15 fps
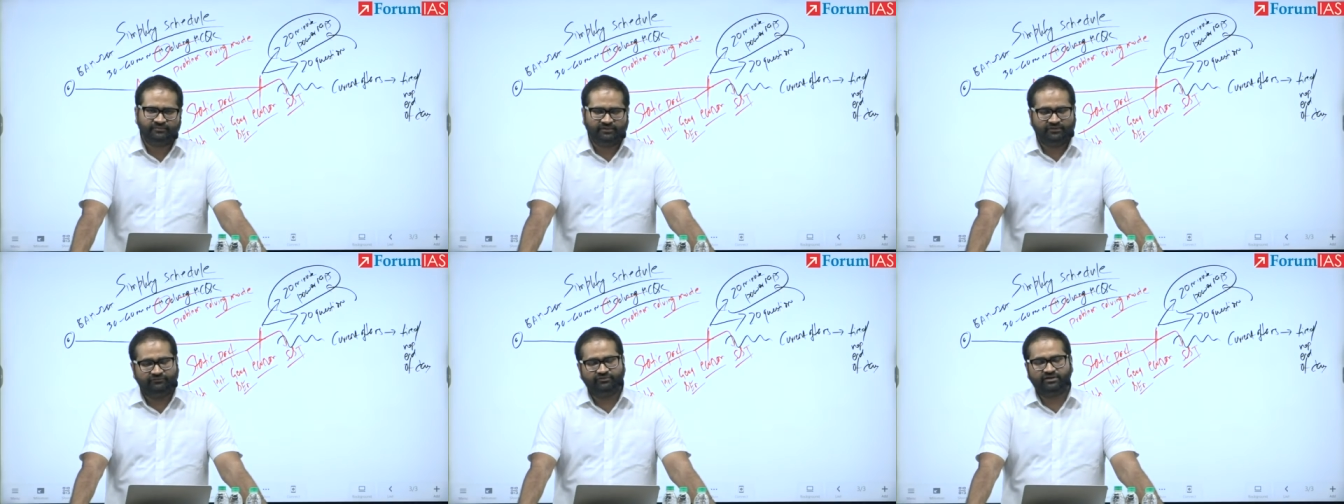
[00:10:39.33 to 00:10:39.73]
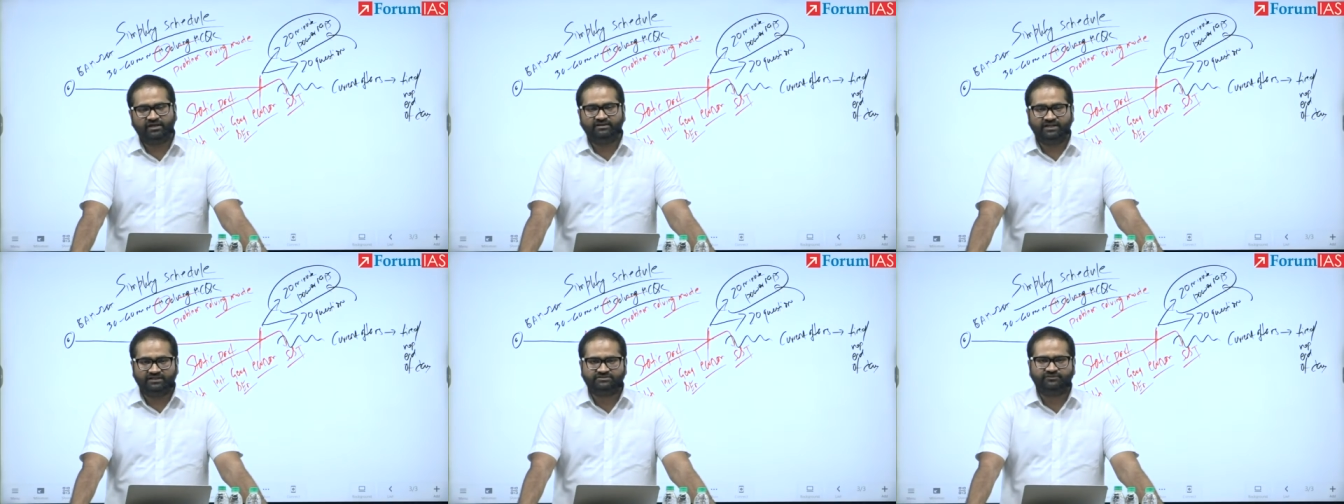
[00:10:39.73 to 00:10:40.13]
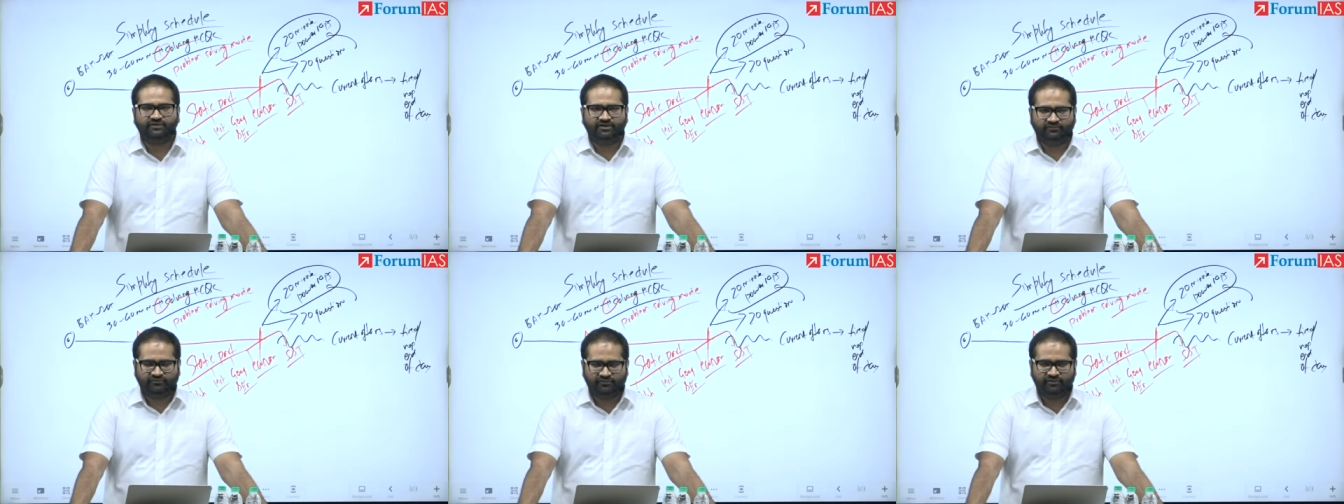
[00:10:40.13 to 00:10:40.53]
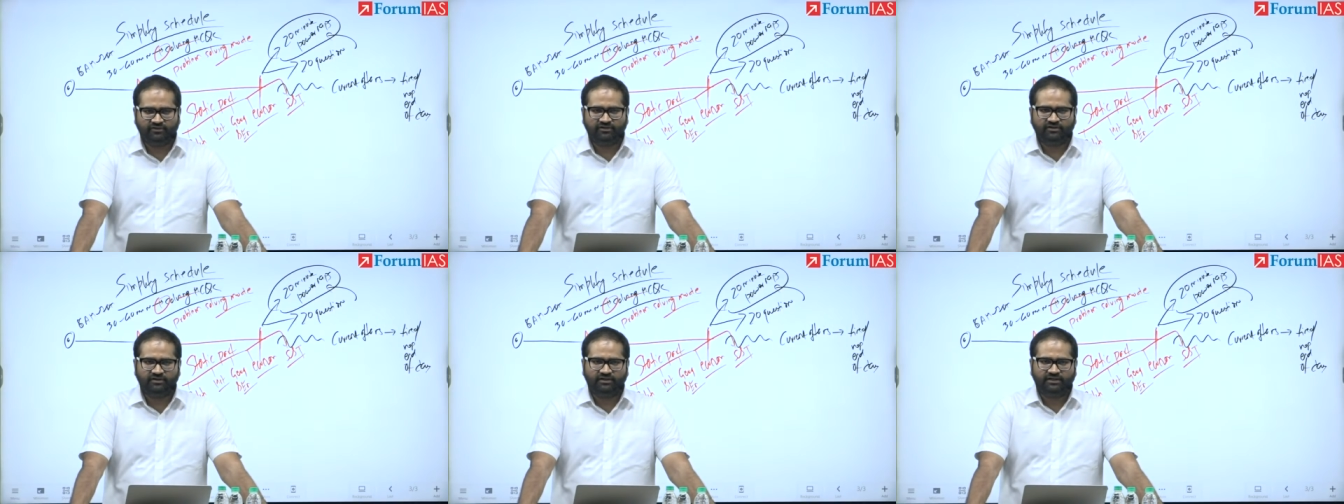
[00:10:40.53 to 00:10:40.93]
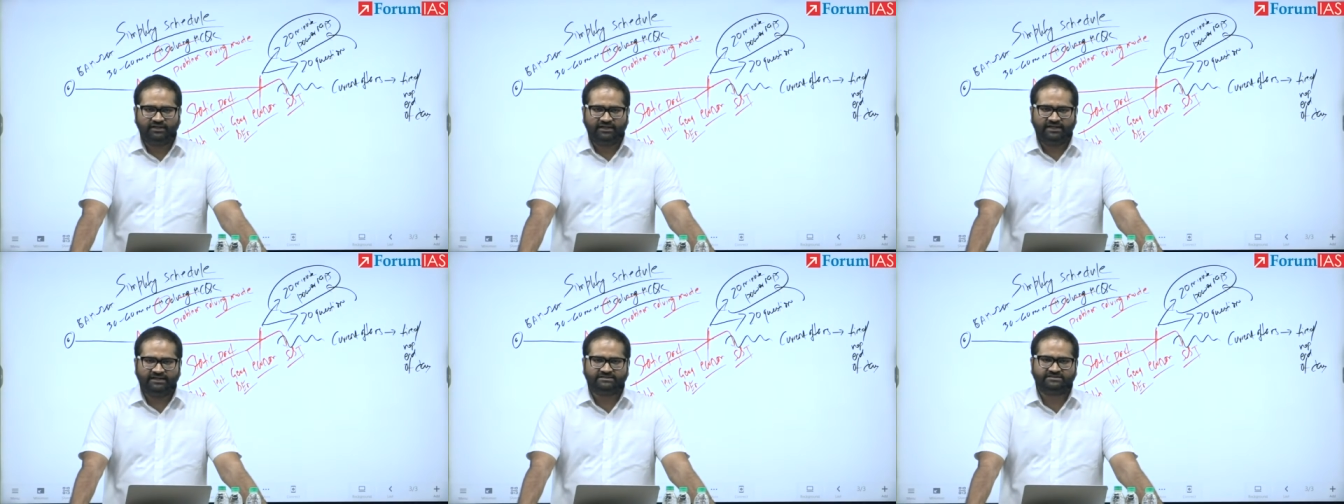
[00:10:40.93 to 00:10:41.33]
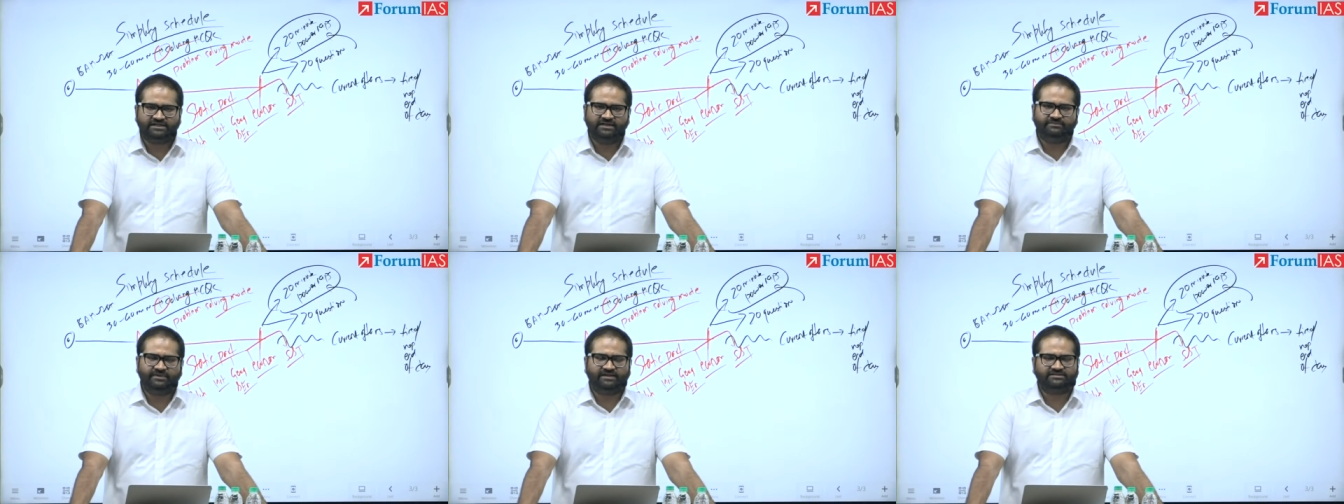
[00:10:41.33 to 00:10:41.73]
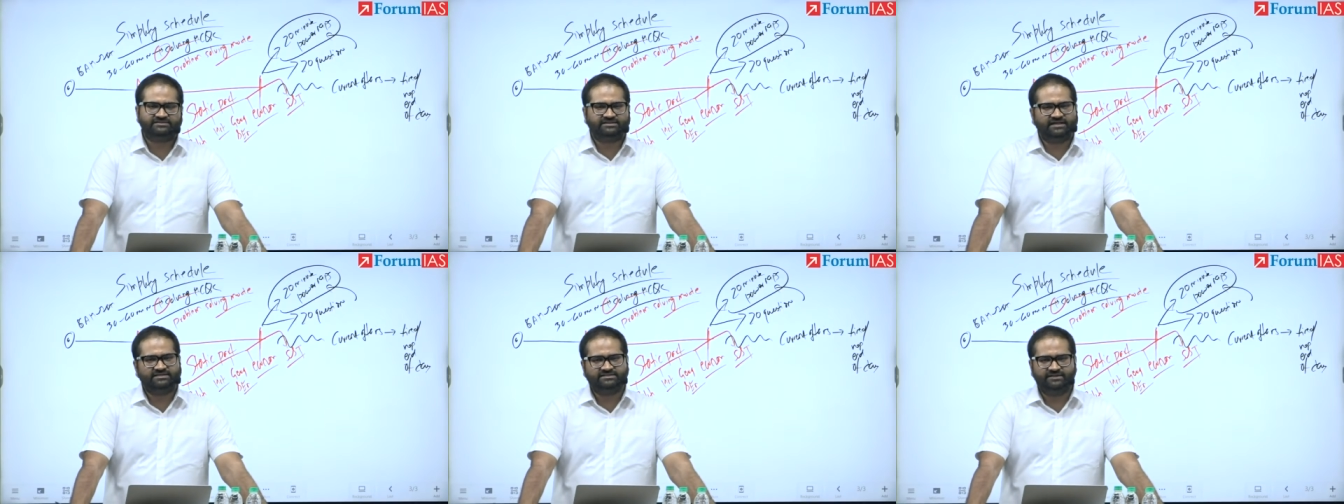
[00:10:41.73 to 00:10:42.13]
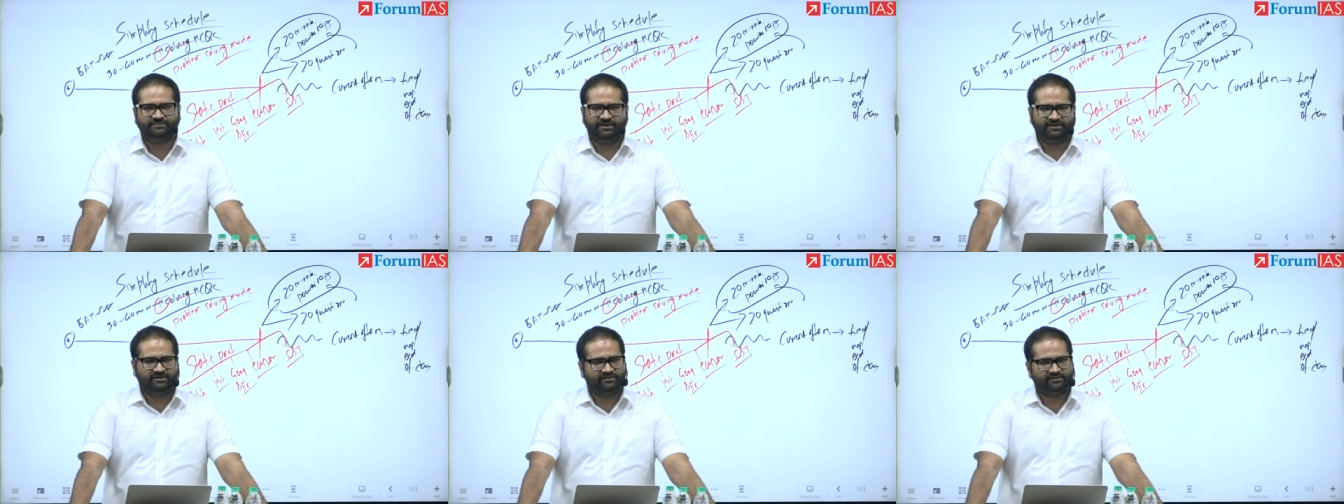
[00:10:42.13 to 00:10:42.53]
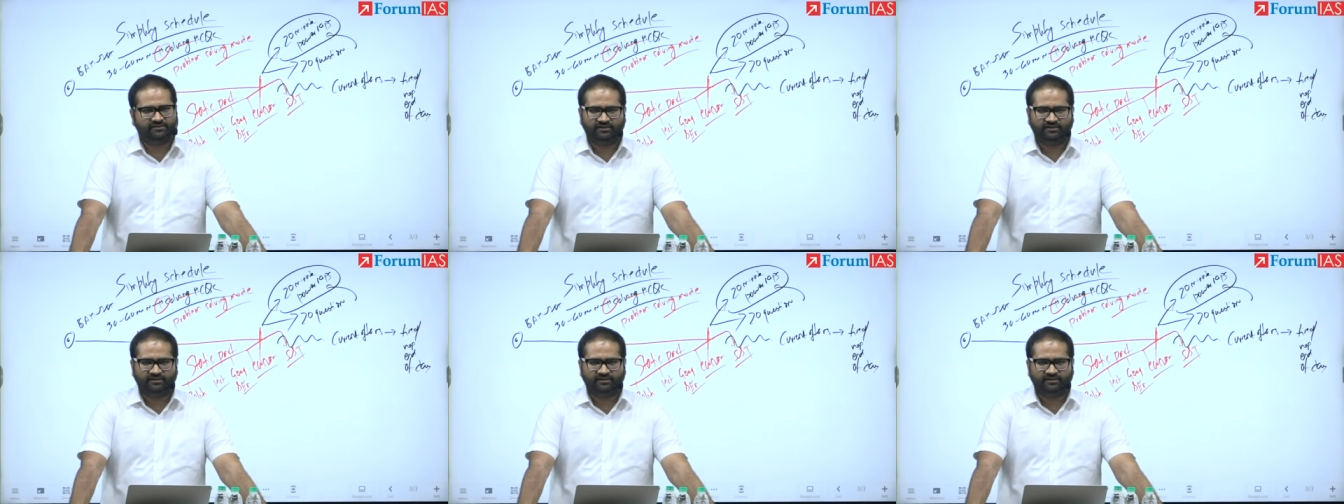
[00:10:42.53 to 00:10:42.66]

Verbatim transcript: If you can, that's wonderful. Eat, sleep, exercise, repeat.